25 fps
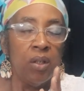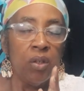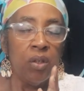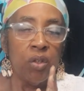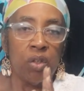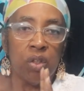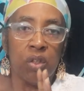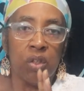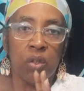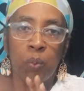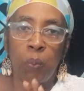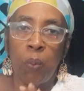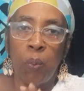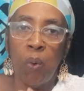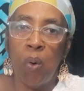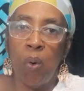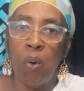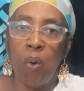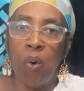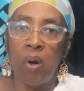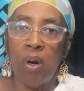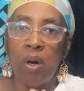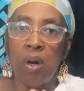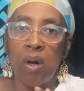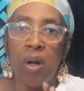
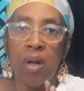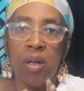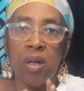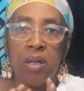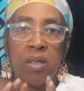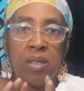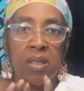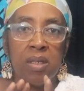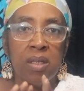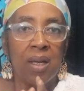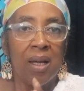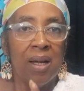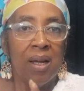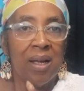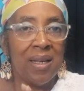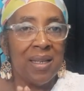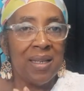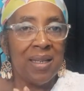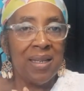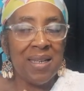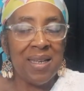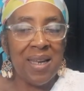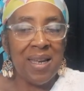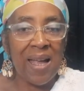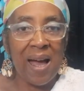swords,
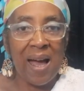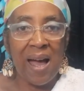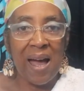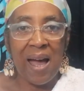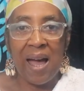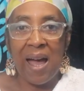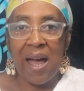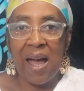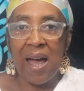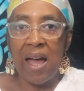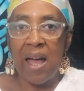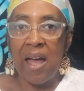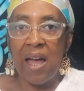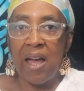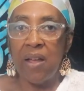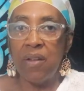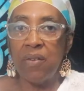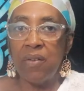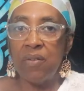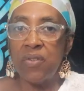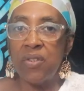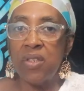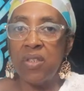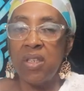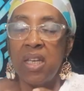
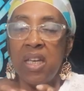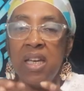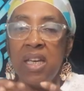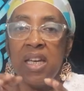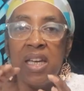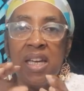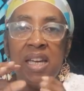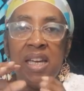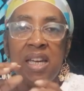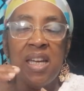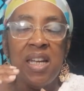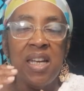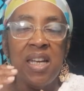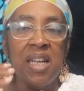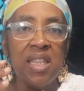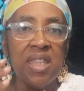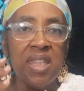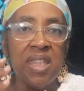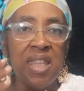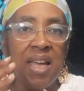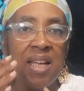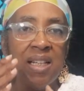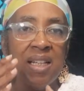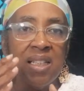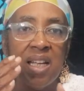knives,
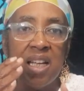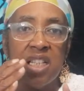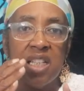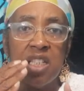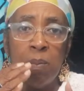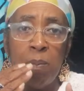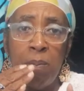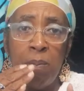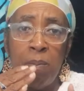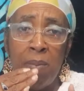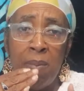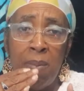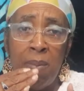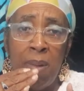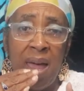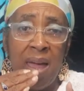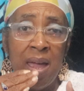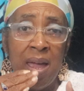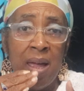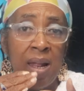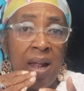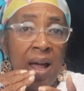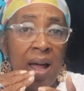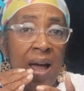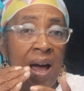anything that's
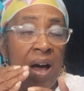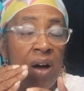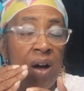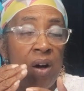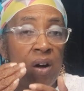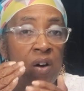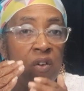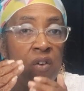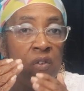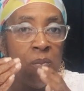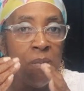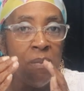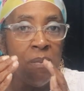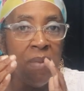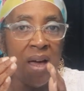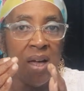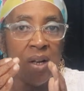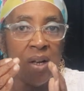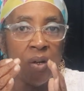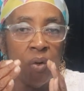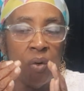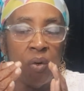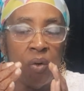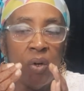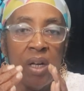made out of
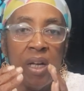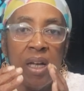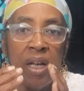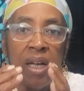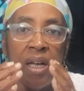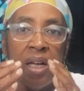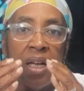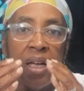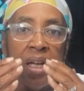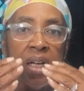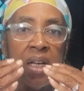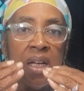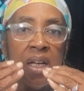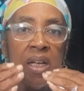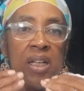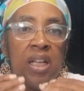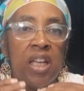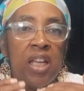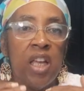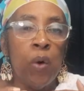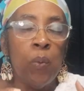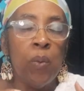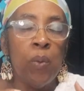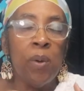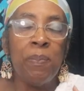metal.
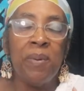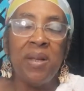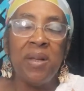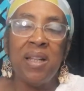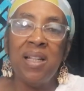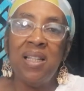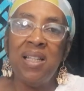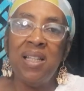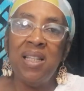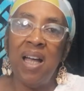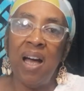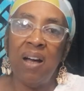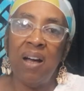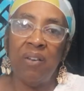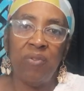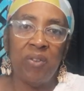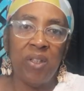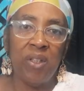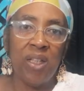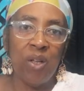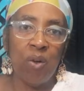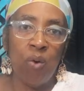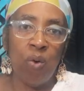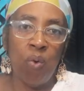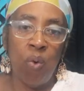It would be
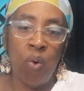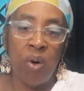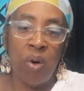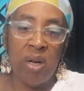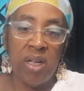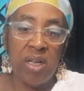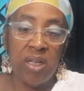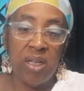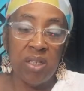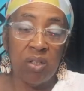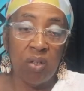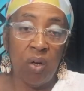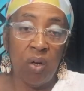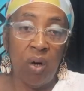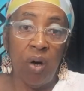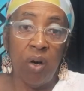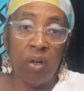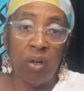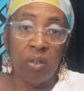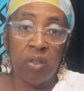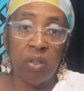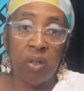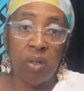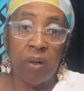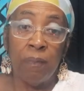lovely on his
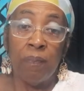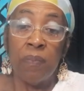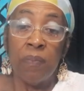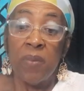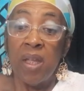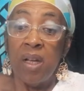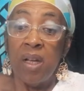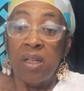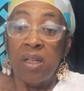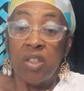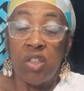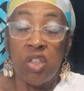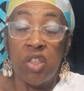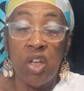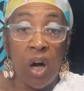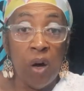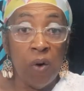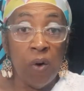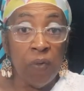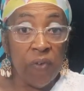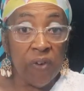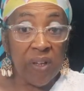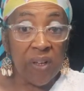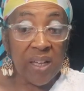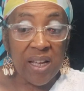altar.
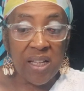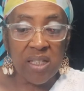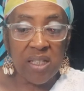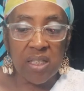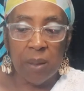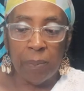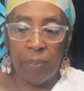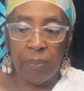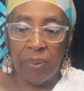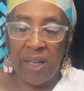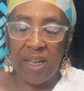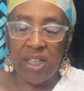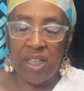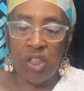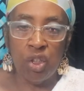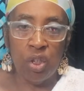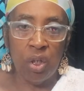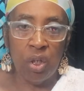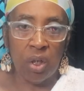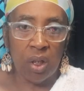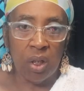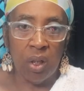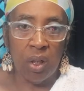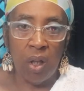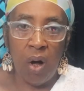Don't forget to place
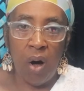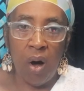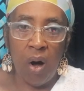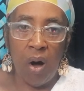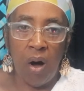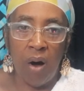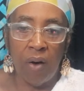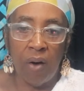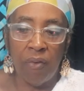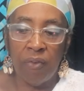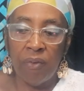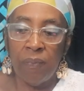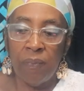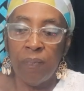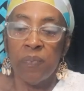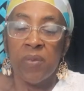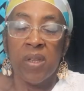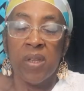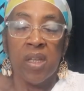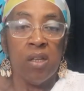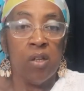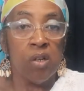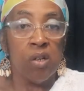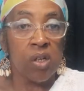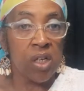your cloth.
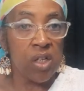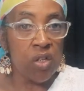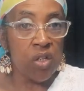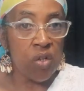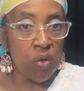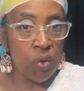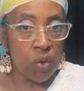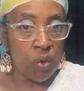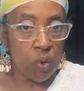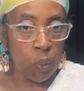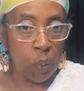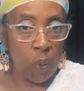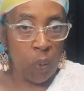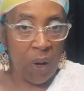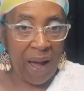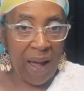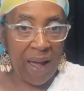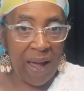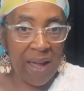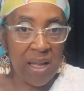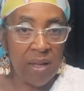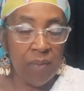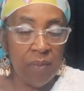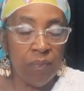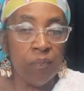You can use
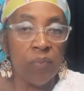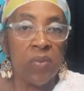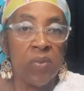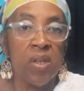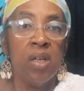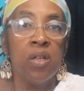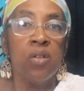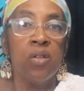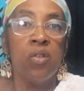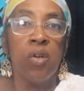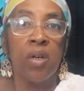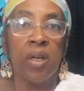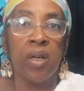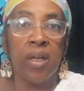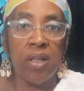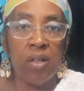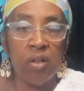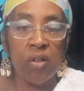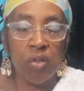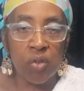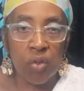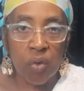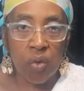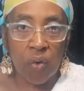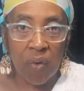white, you can
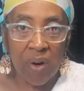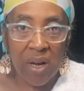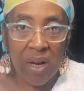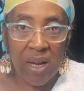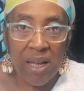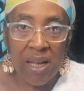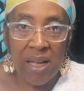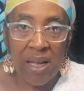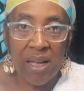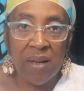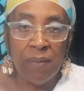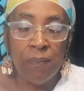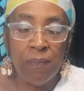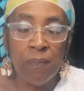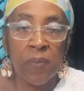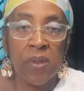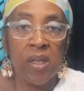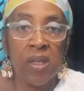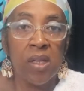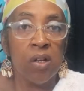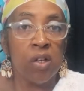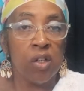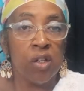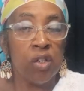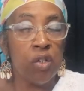use green,
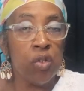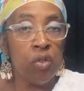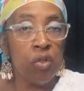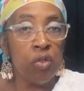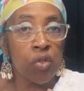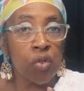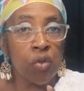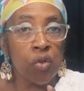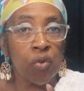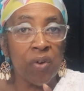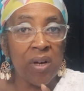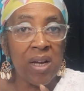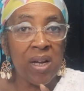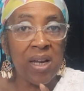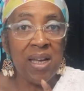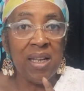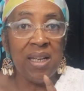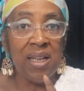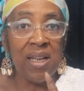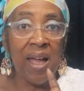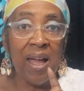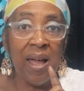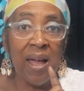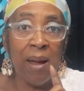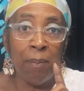you can use
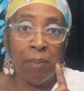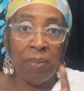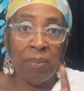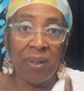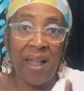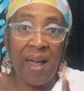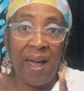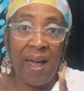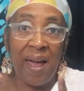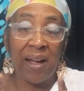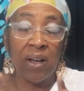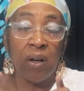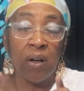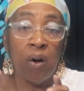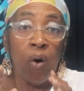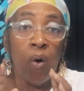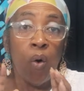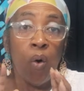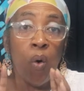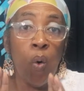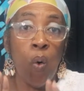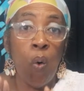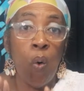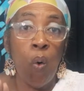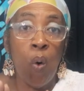green and black,
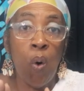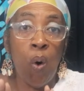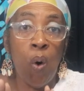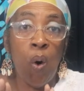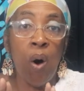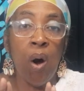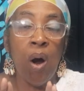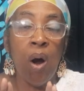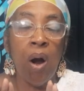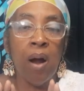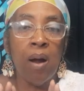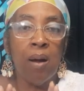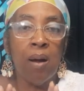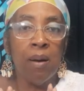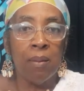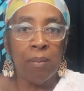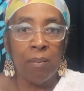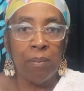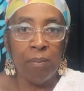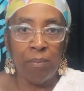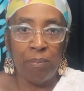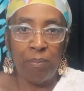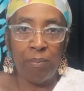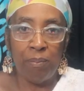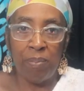or
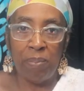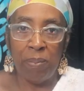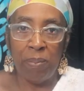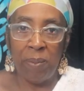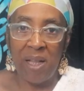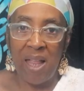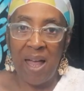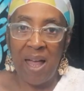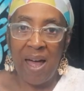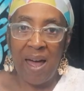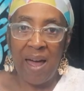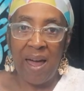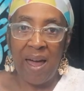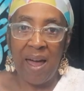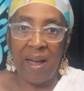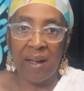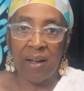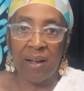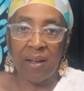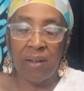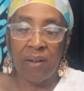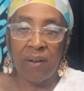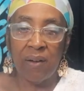black.